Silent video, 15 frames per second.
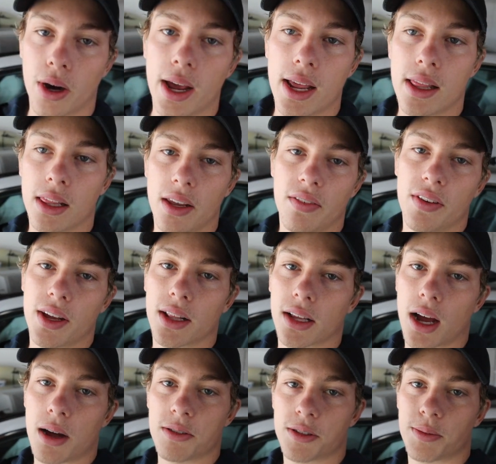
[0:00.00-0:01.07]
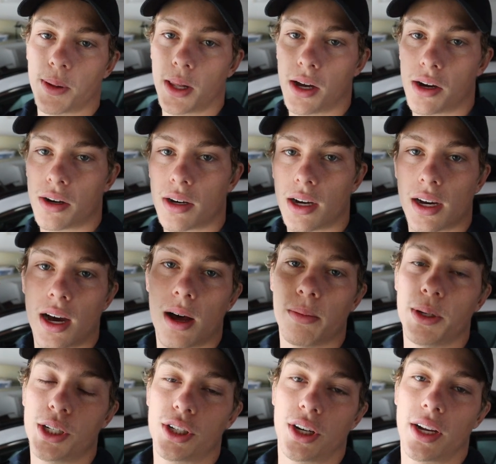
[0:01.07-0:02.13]
ahead and leave it in the comments below. I'll
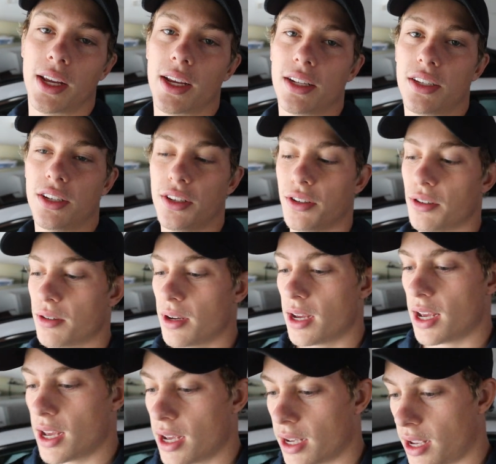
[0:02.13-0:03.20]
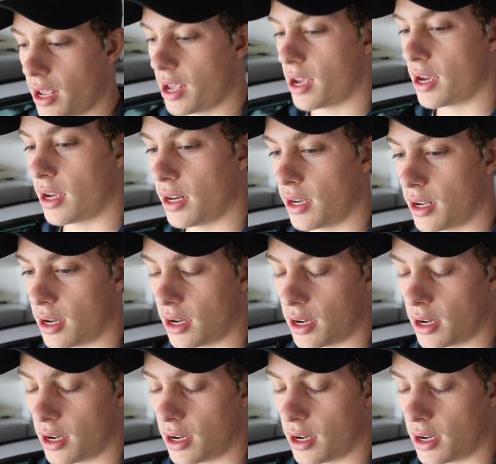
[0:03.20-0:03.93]
be sure to get to you, and